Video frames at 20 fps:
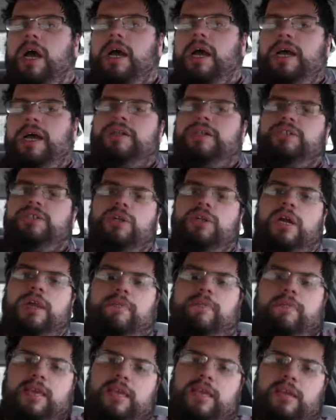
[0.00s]
I
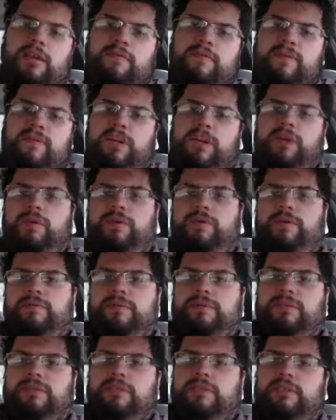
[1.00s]
tried making a video. It
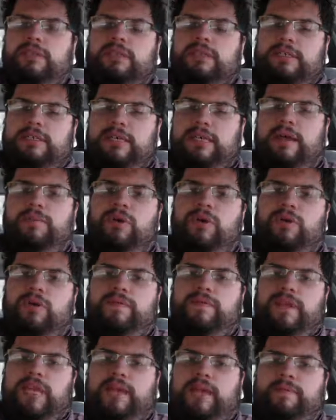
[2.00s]
was a demo
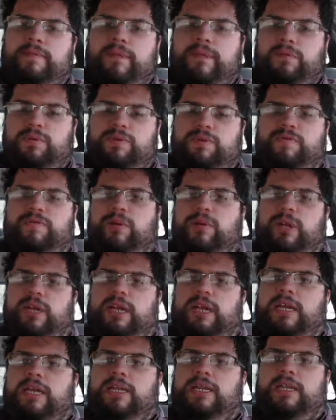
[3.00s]
of a game that was
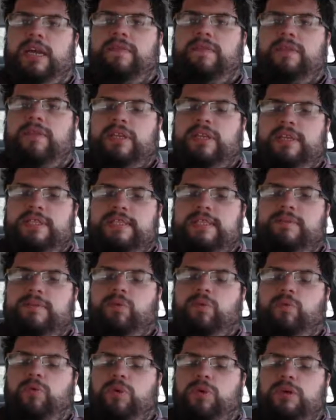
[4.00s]
free, and everything
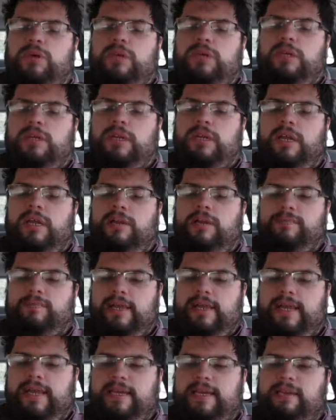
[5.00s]
seemed to work, and I could
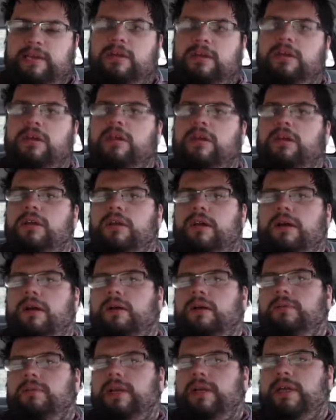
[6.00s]
play it
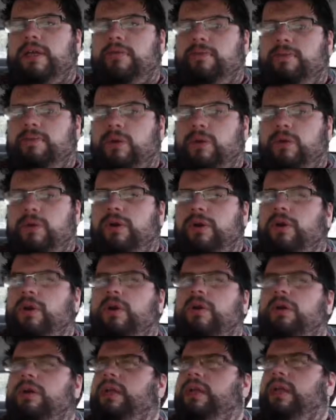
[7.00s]
on my
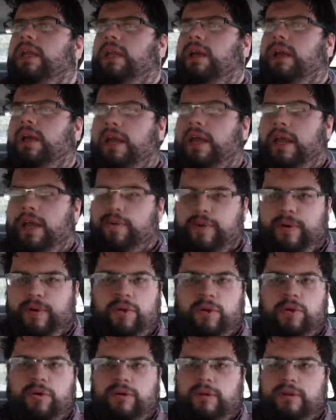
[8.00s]
computer, and I
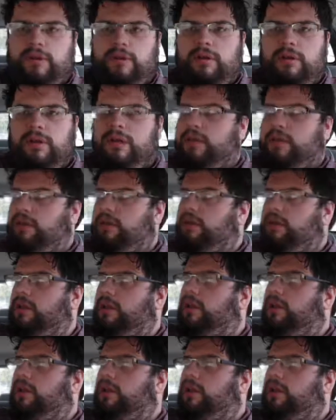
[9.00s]
recorded it.